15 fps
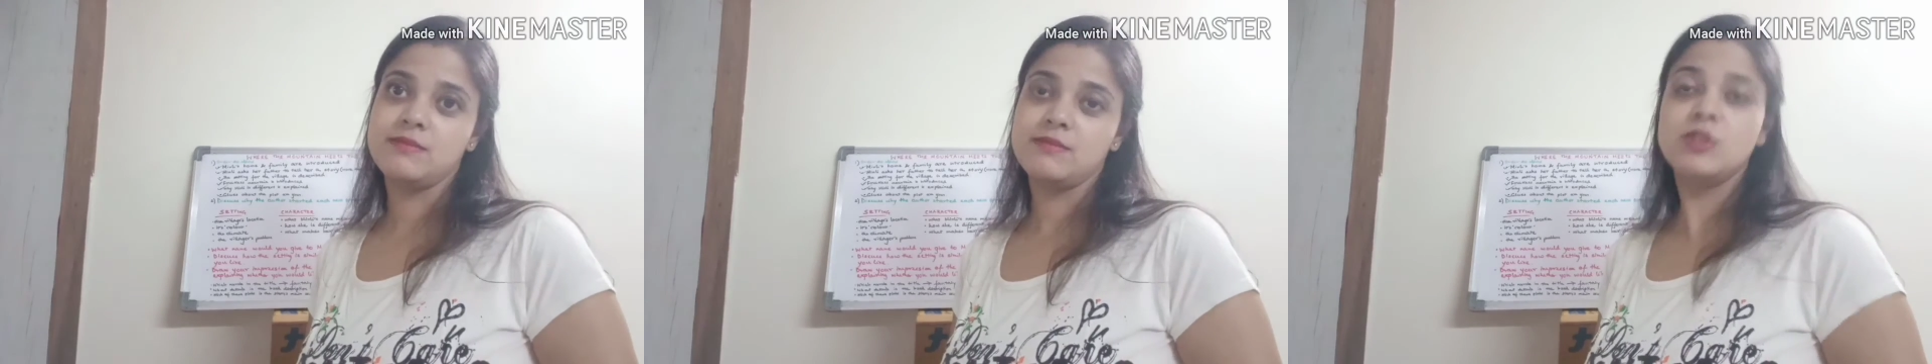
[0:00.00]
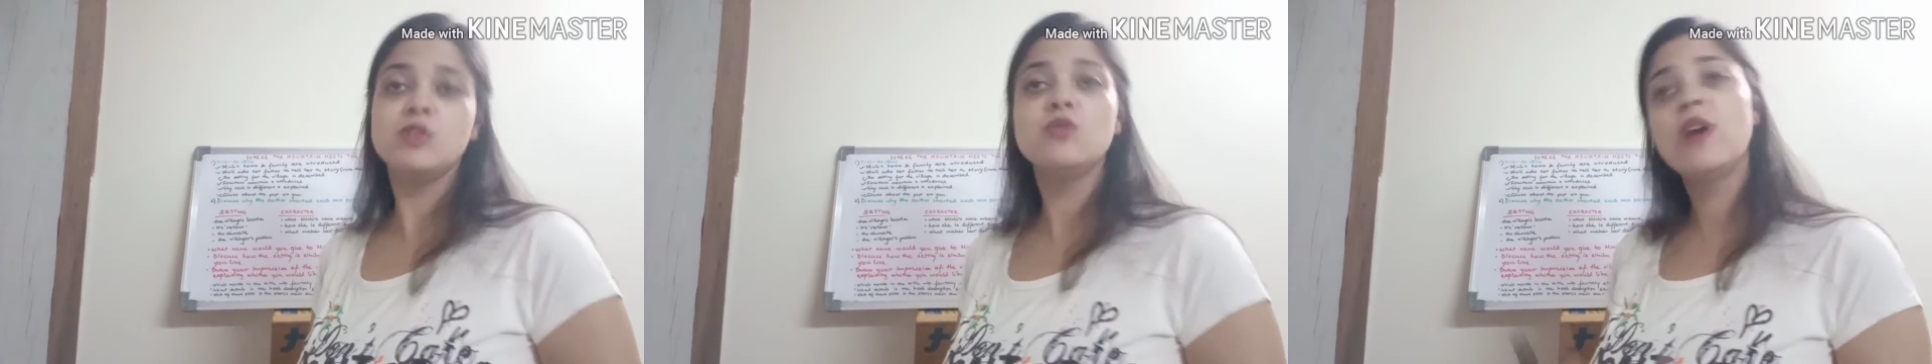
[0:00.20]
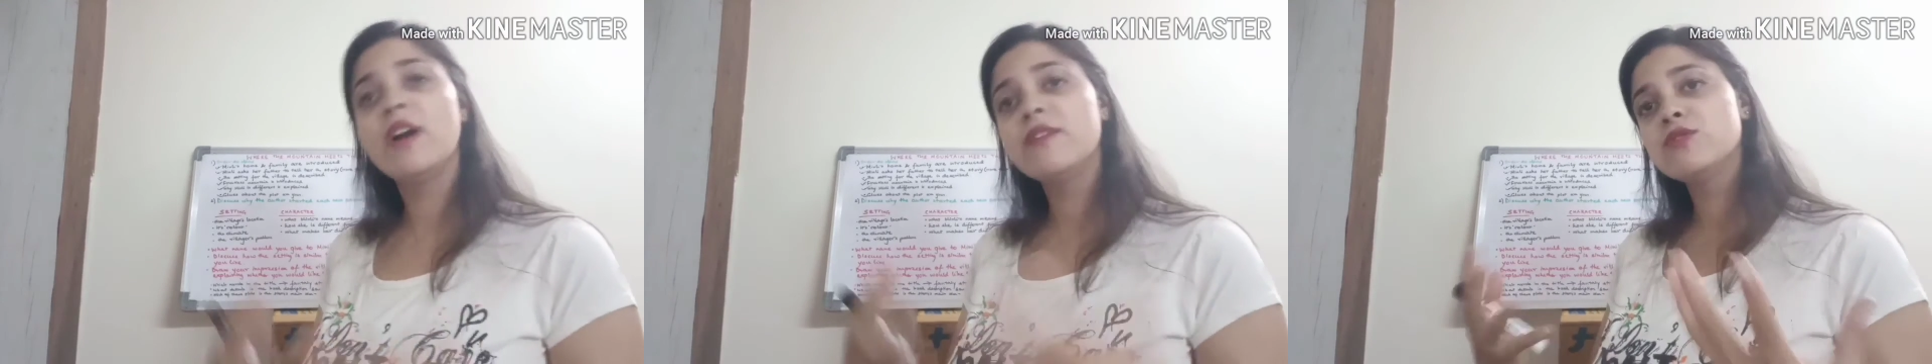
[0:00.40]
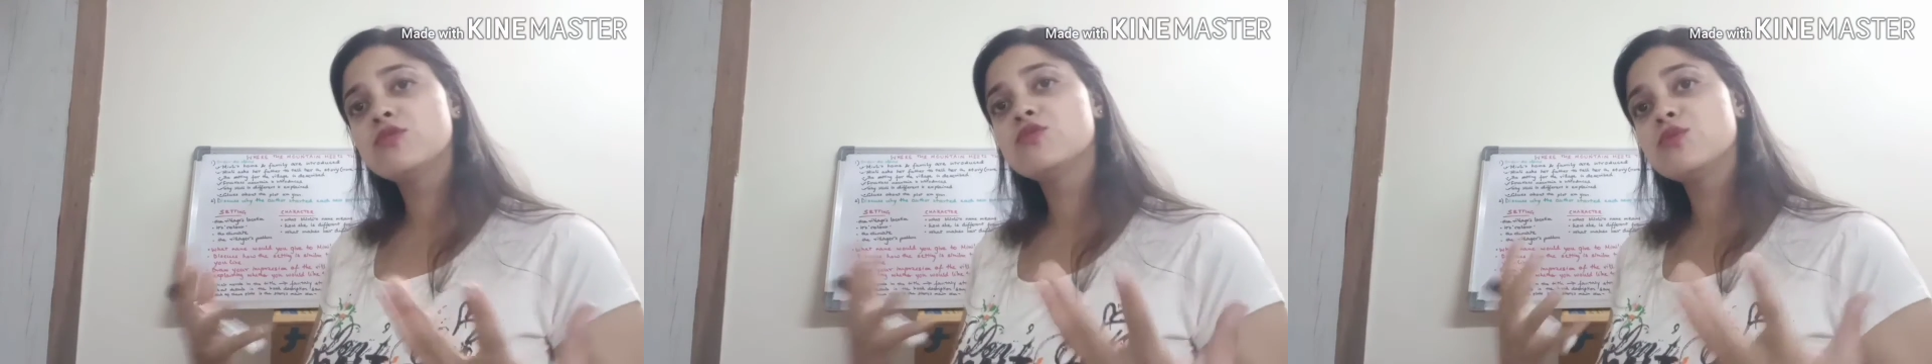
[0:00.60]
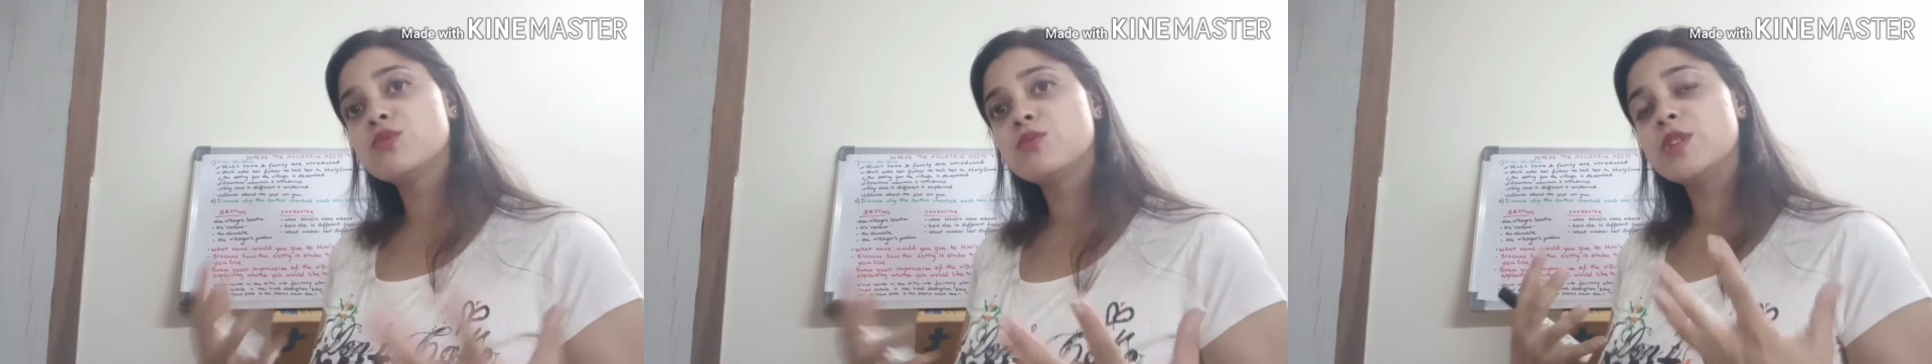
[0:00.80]
You have to
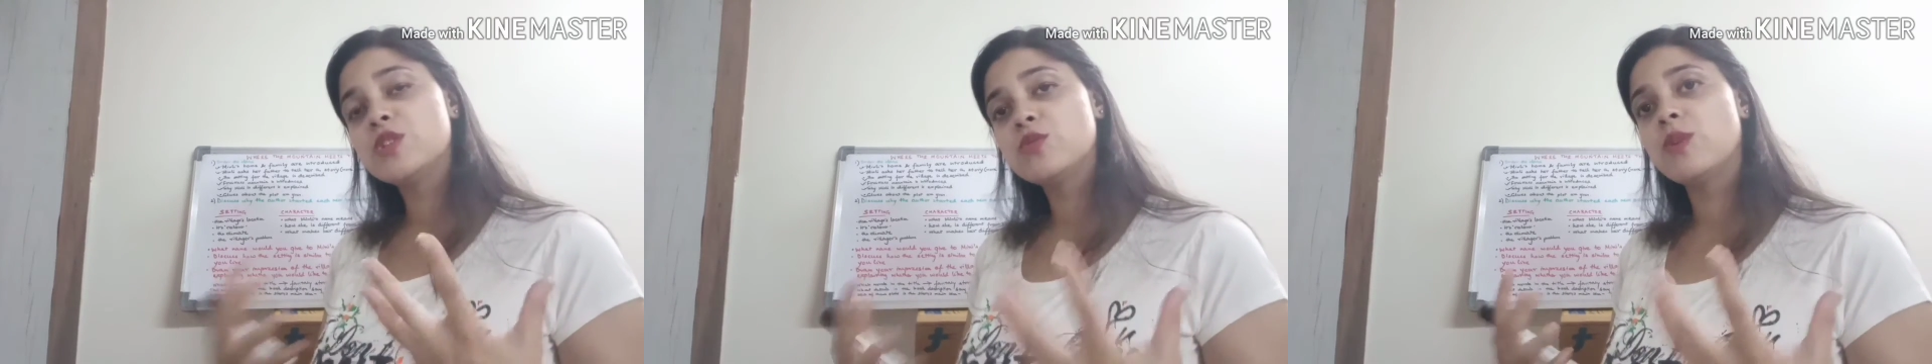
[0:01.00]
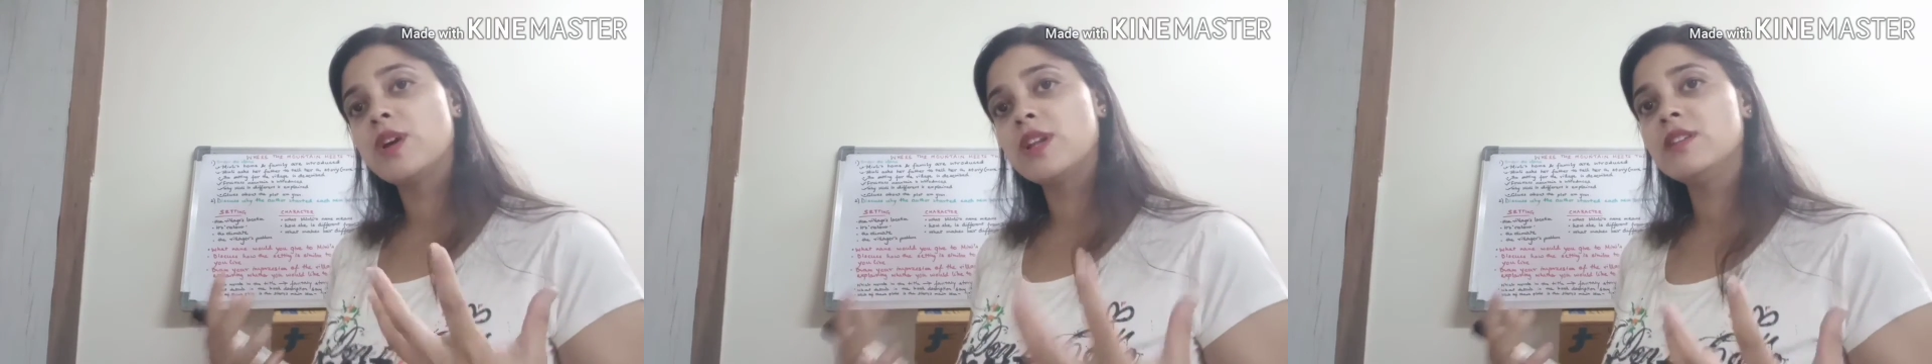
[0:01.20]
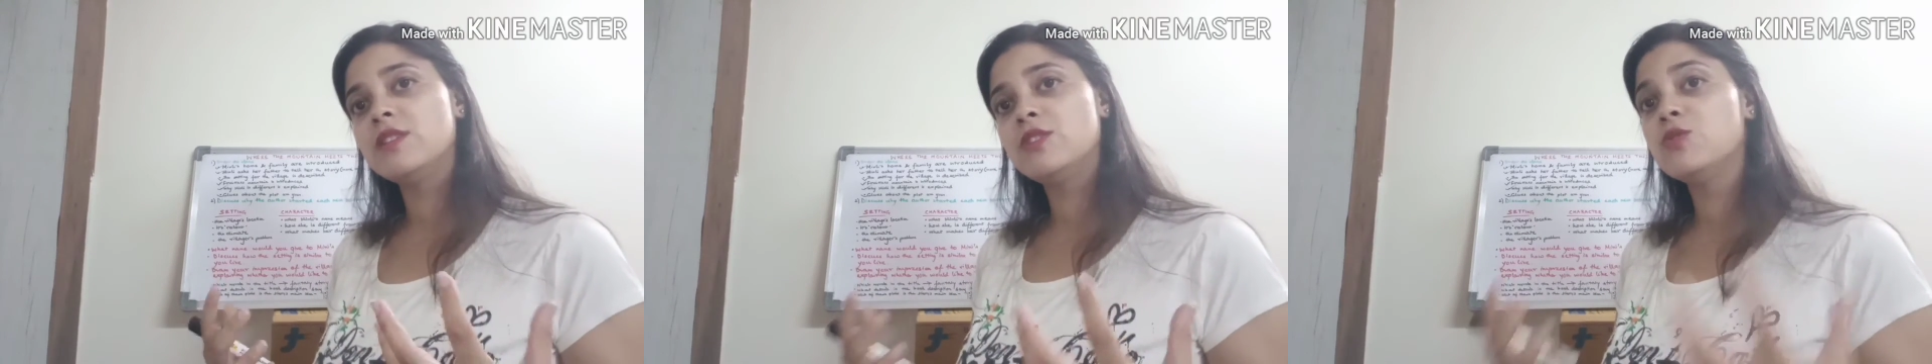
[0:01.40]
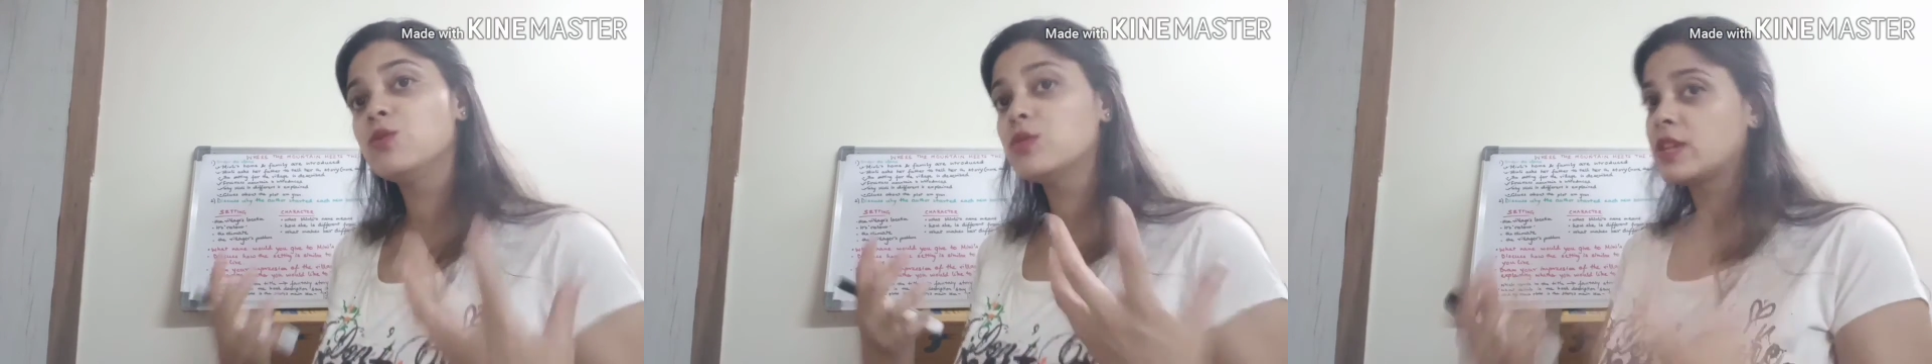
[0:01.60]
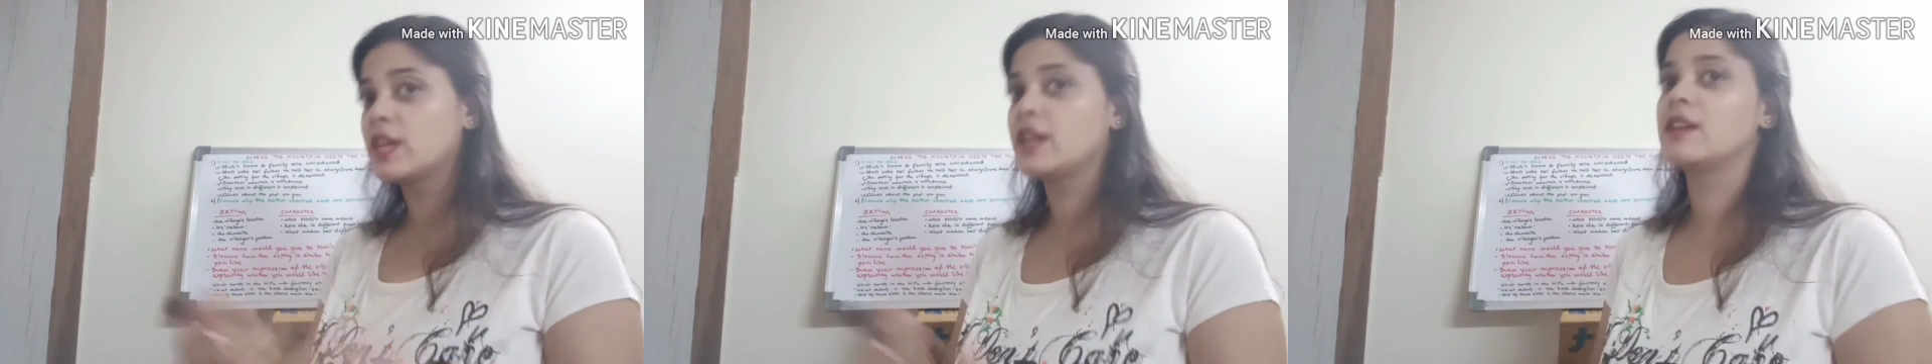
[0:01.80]
choose which one
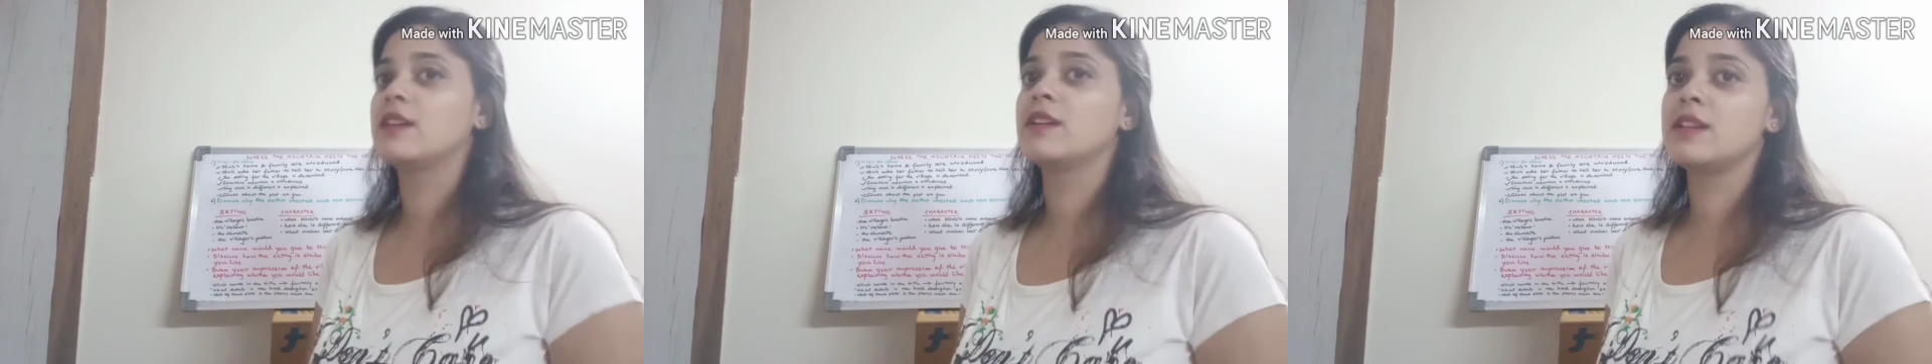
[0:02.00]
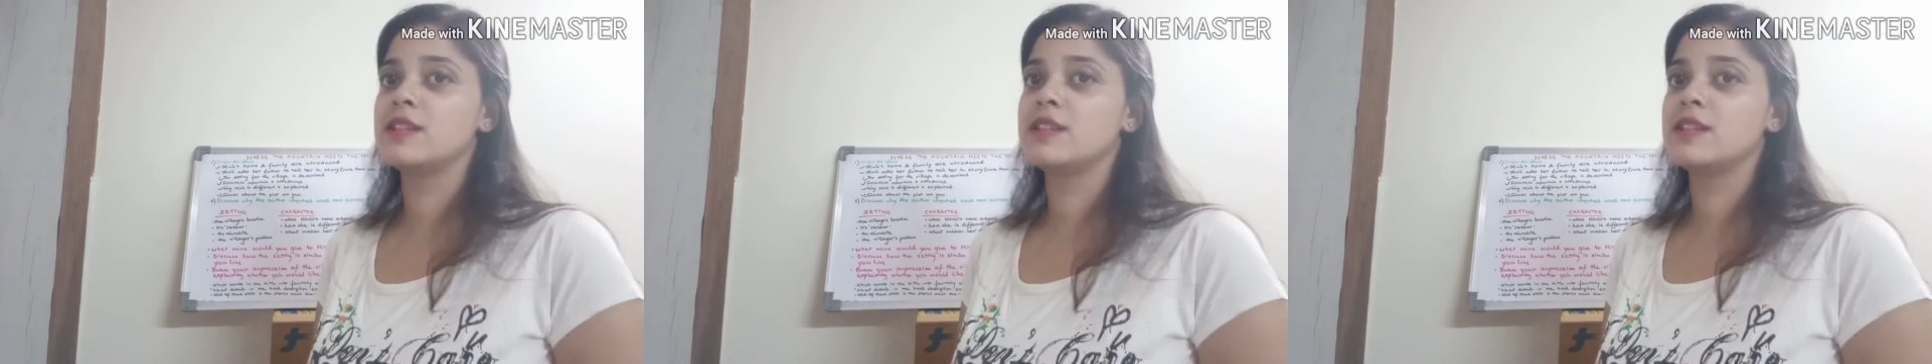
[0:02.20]
you think